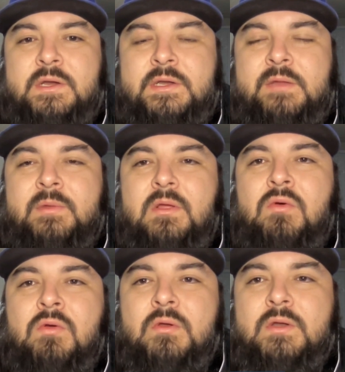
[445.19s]
and him and
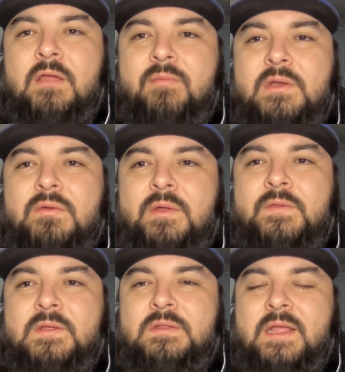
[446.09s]
Court have been doing
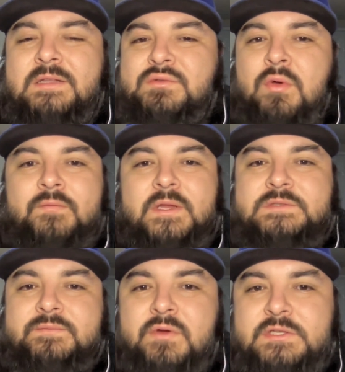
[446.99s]
the like 12
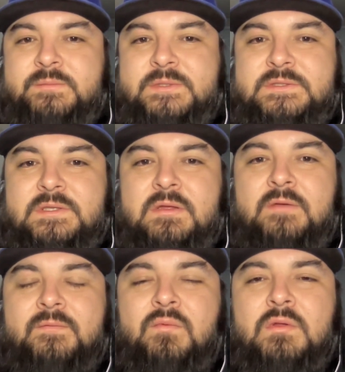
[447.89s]
days of Christmas
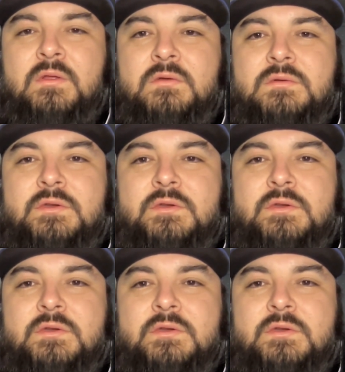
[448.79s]
stuff where they're,